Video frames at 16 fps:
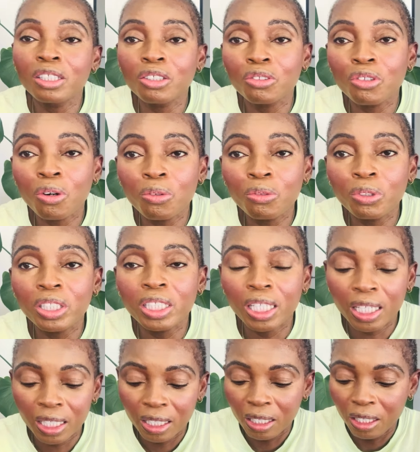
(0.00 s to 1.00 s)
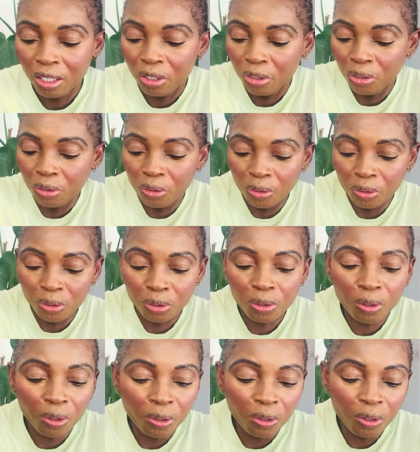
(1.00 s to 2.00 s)
wrong with it, you know.
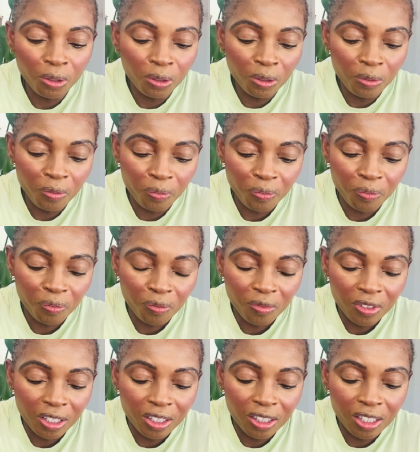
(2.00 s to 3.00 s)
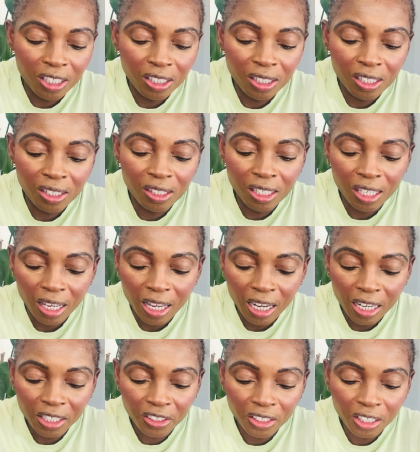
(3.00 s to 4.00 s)
So this is the
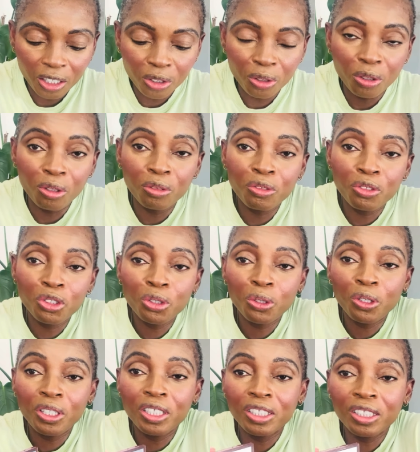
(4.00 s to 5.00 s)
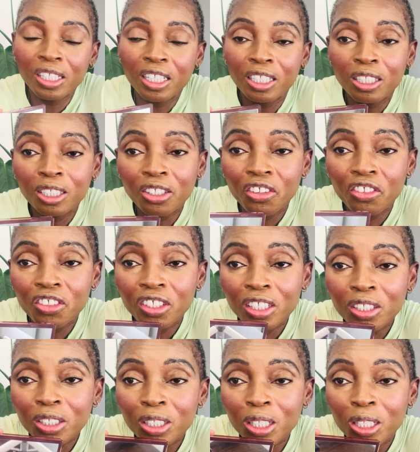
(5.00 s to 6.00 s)
eyeshadow of choice, and
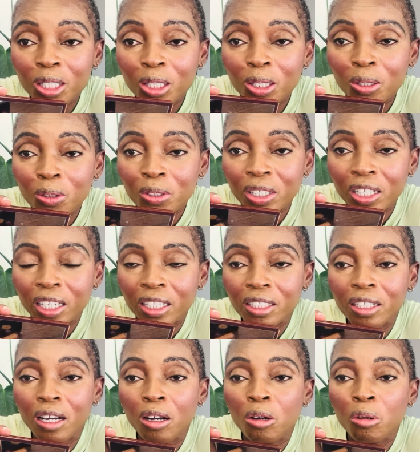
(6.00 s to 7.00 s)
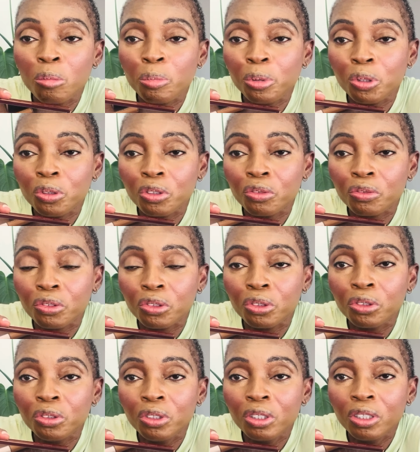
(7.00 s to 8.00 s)
just look at how
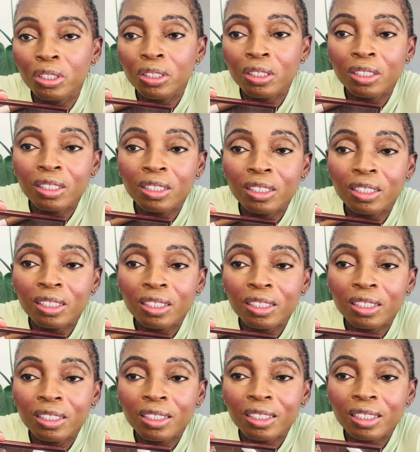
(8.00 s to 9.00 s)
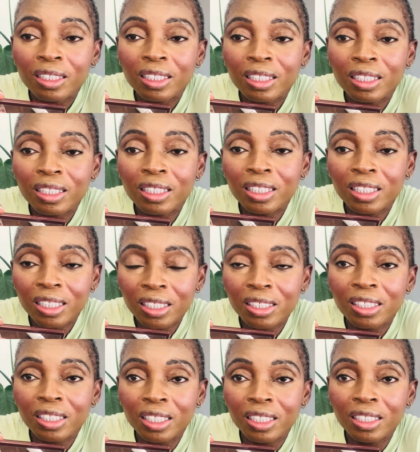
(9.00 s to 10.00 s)
beautiful
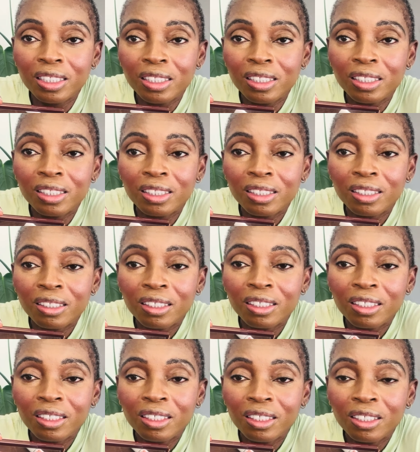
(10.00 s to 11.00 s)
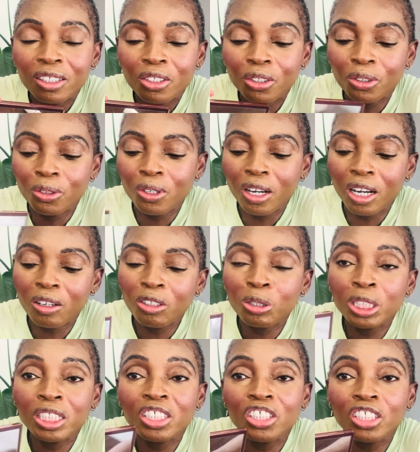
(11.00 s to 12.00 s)
this is. You know, I
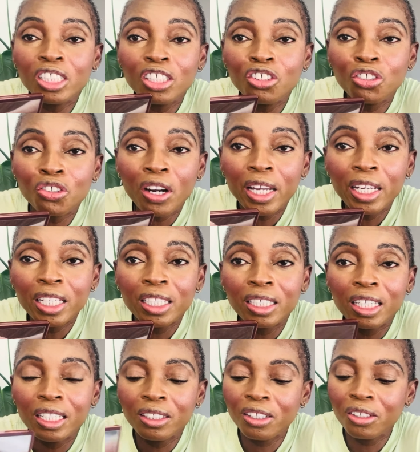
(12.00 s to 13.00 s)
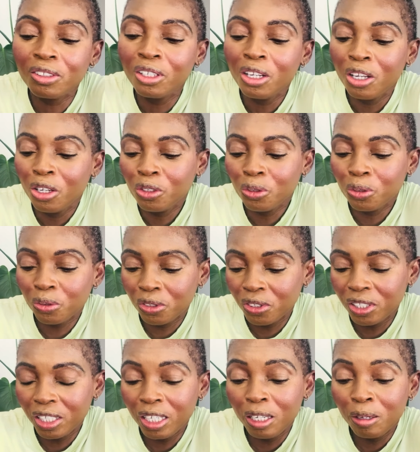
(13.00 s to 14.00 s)
was just trying it to
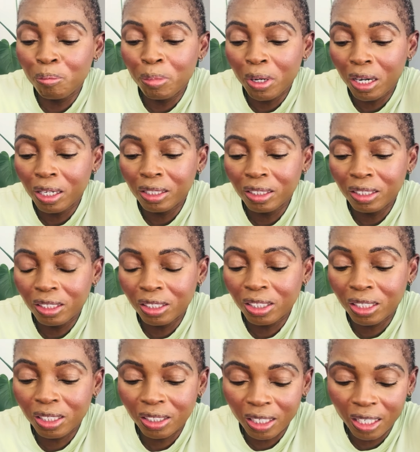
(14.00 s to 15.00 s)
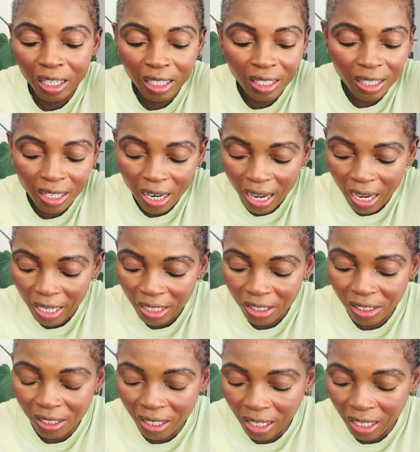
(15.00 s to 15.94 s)
see, but it's a nice